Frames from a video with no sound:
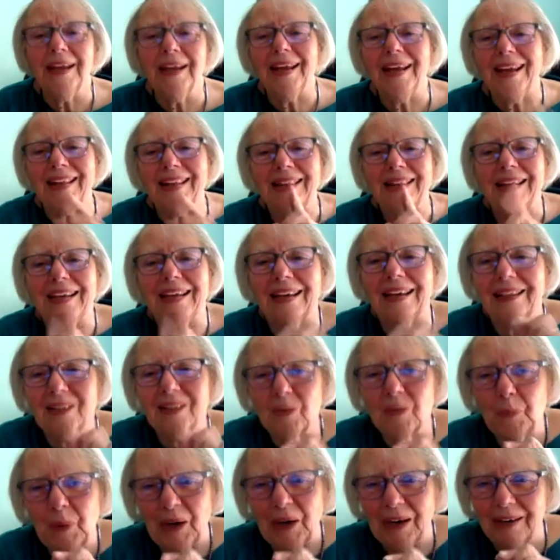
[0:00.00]
And the other
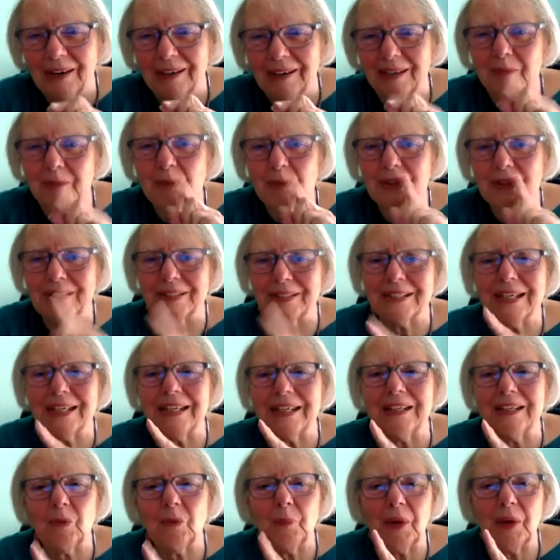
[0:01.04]
part, I'm going to
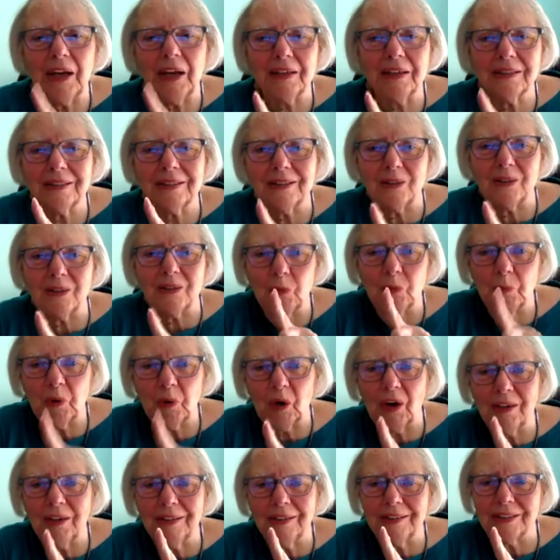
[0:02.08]
take you back to
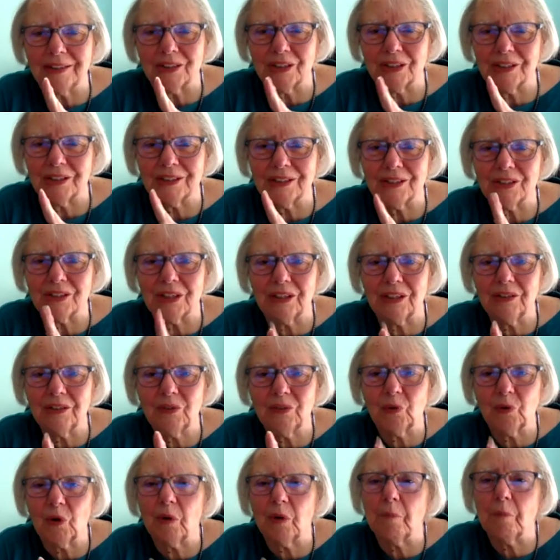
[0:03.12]
numerology just
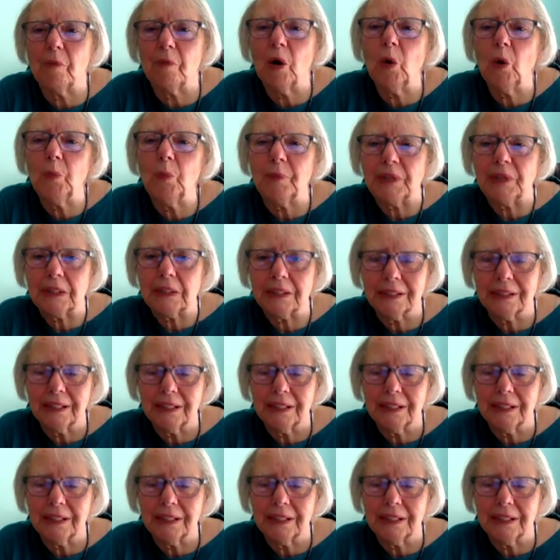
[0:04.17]
for a moment,